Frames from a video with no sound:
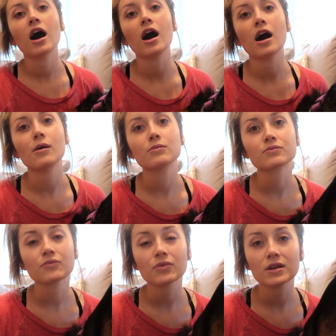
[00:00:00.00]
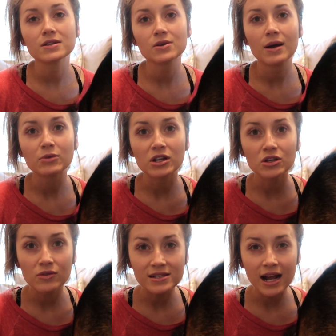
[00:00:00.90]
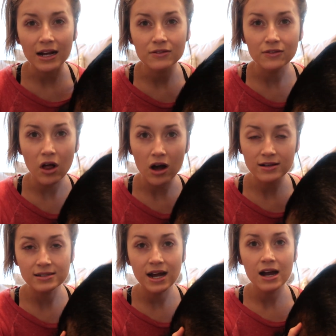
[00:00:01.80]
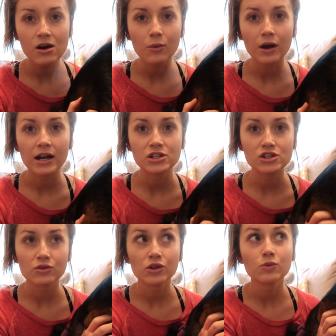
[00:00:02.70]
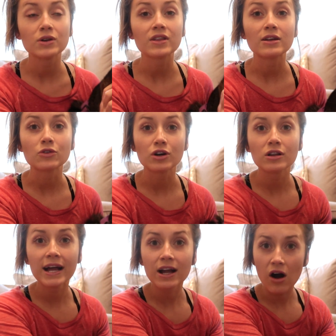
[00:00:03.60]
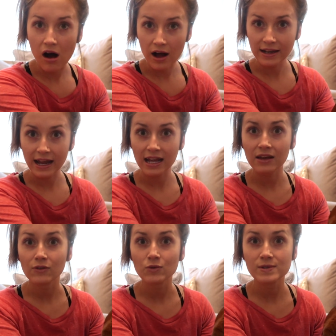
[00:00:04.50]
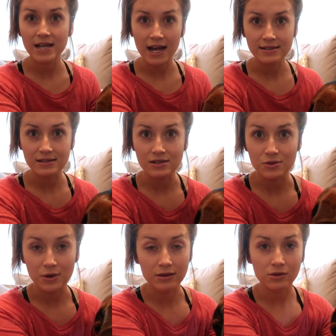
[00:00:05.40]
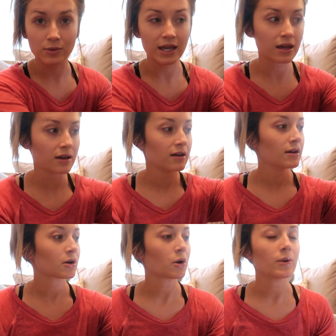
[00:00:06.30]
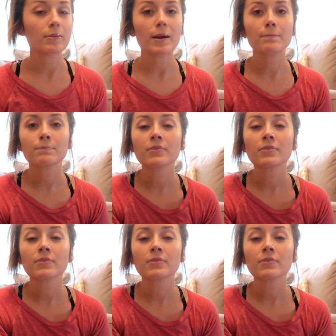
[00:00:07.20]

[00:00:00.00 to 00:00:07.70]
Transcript: Um, so I'm going to do this kind of vlog style where I show you what they look like on and give you sizes throughout the week. Go away, babe.